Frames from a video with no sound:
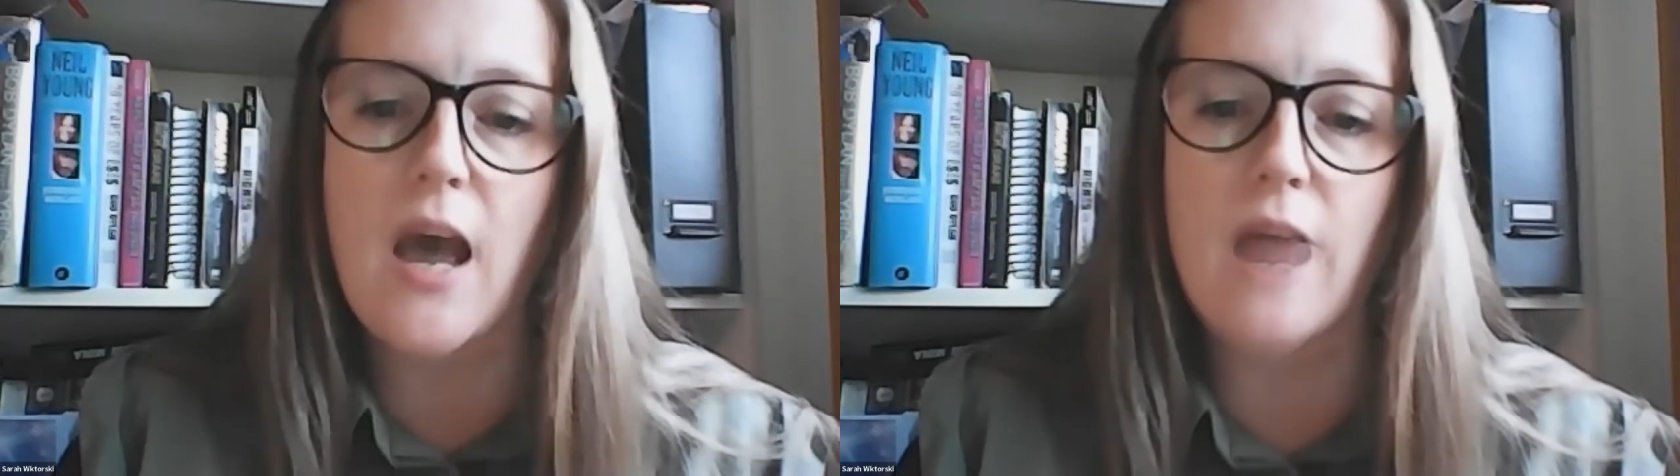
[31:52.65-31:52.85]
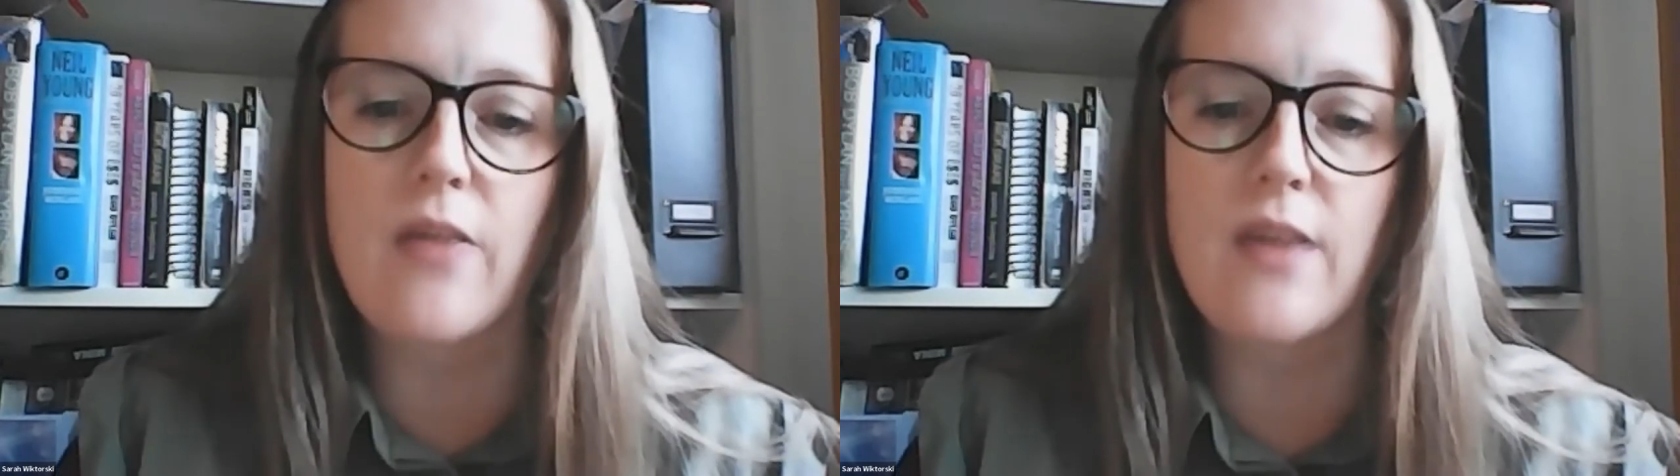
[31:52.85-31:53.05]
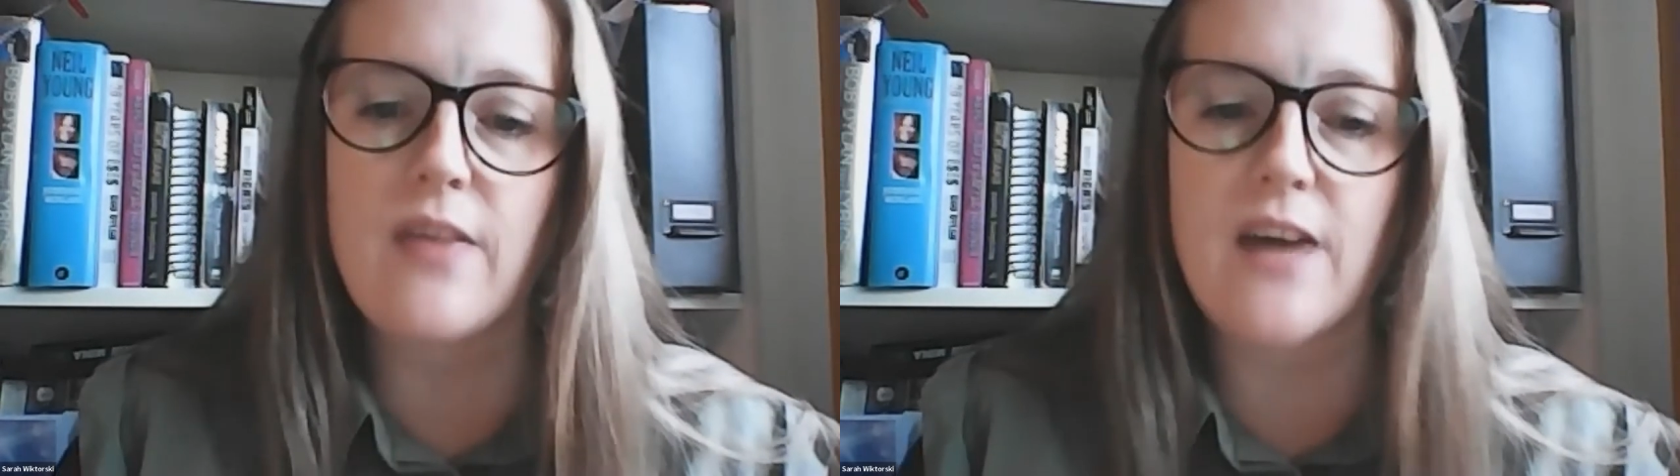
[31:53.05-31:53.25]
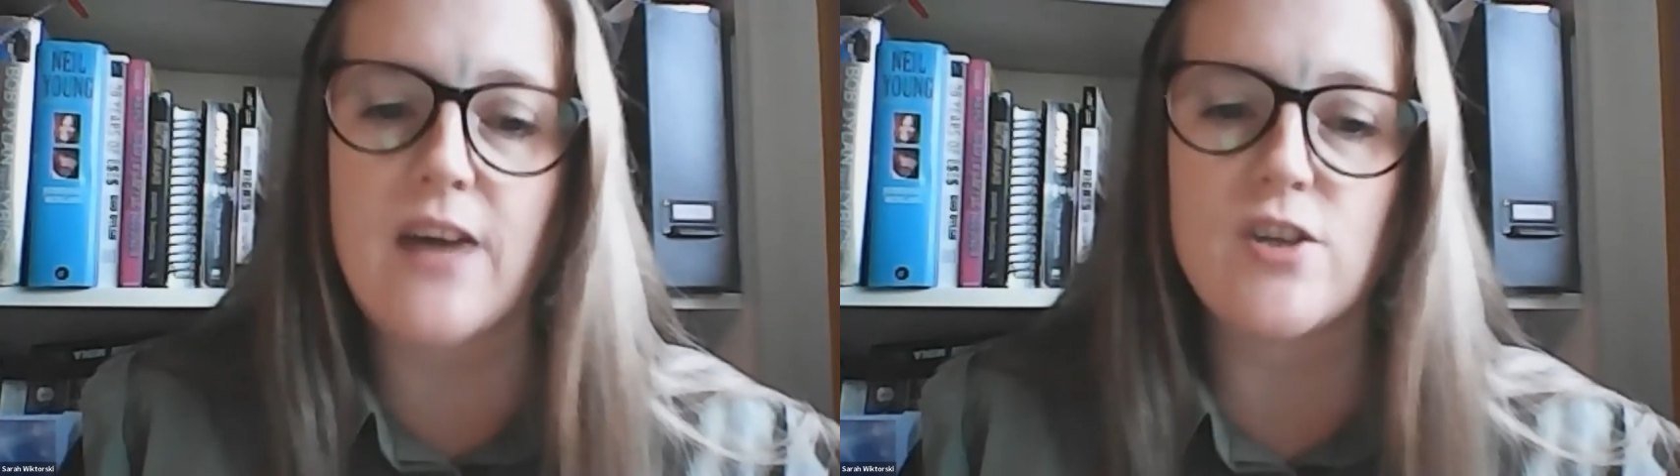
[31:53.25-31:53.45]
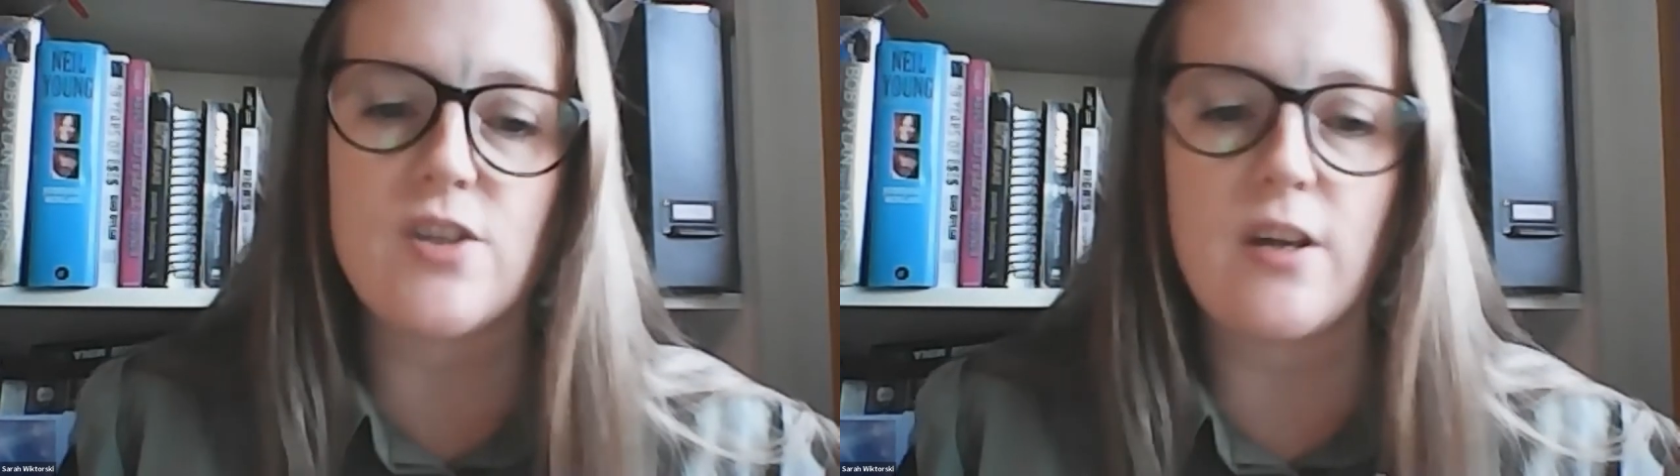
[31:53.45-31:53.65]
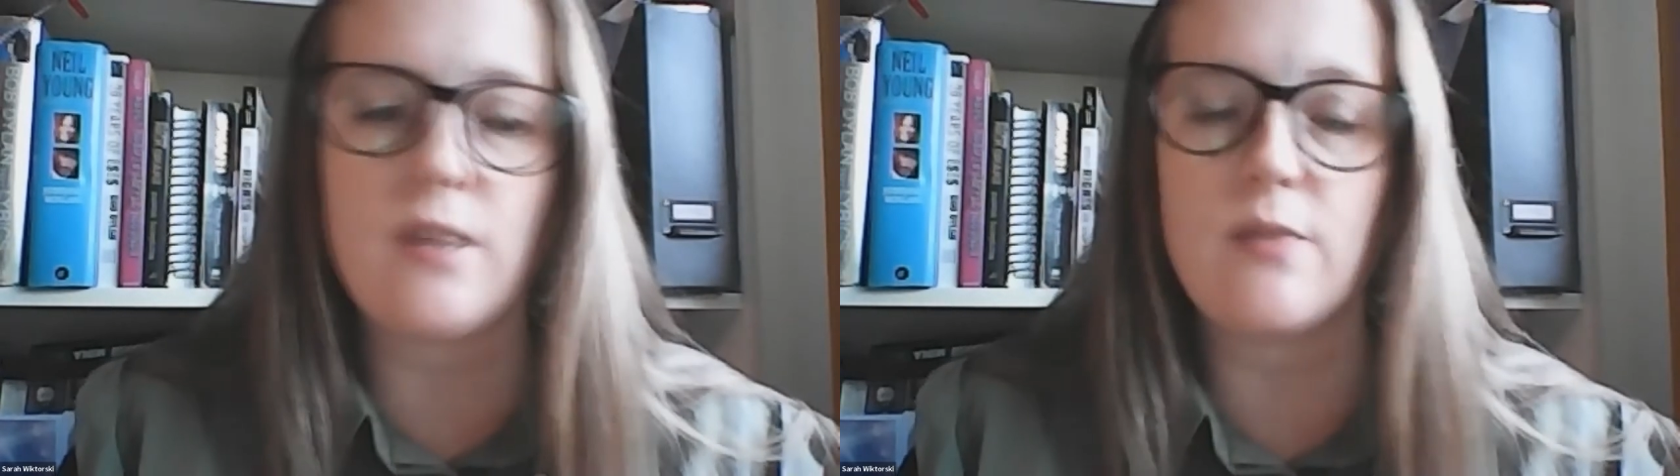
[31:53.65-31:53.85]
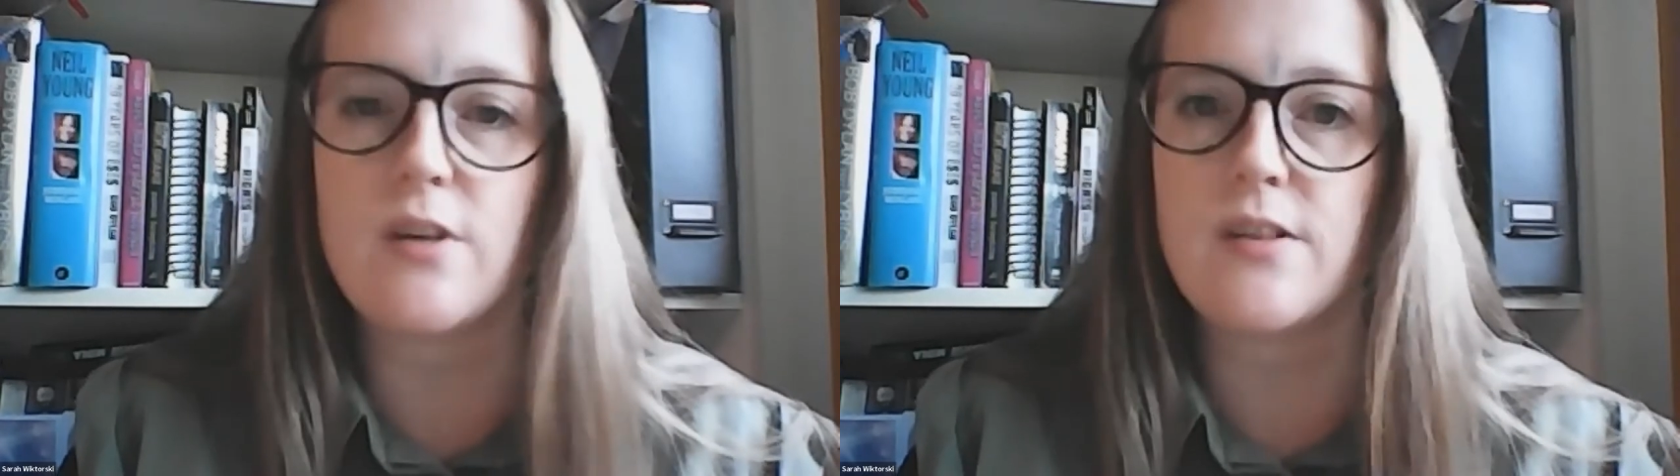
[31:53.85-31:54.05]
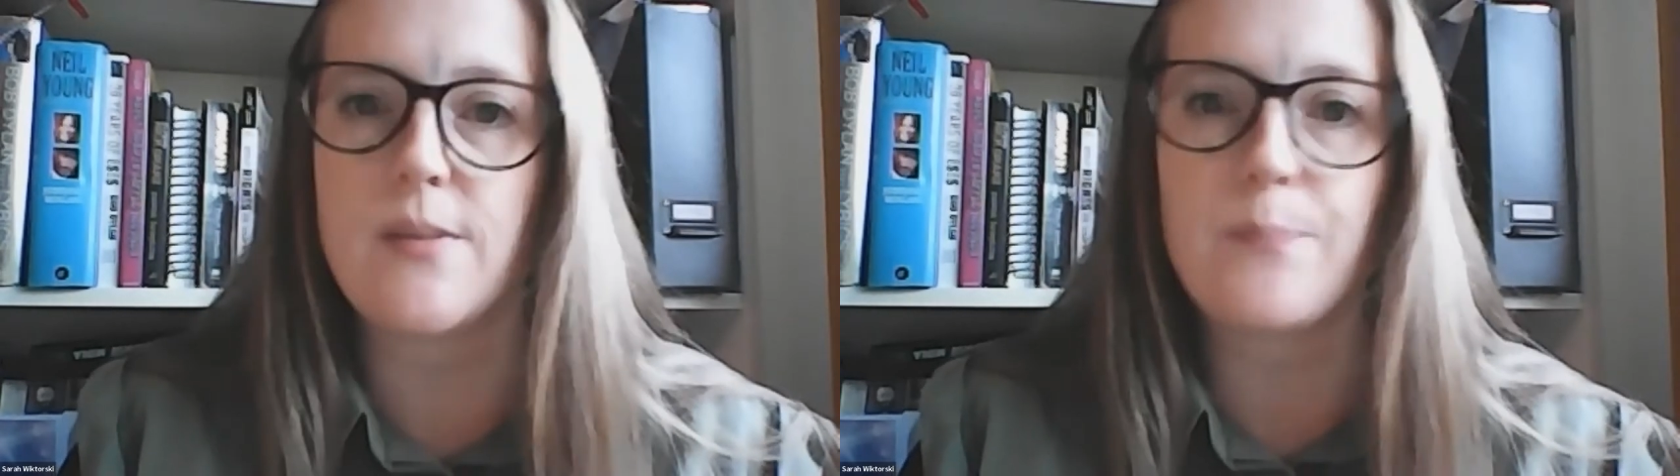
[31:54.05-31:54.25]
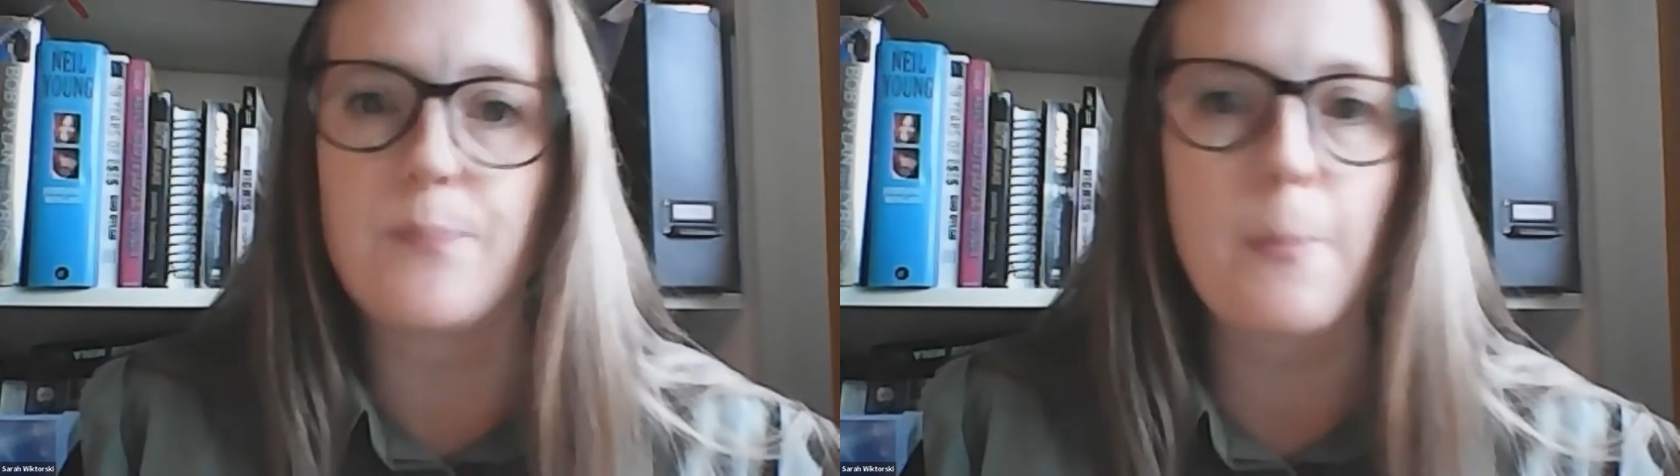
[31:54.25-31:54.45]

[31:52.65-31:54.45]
And then that just allowed us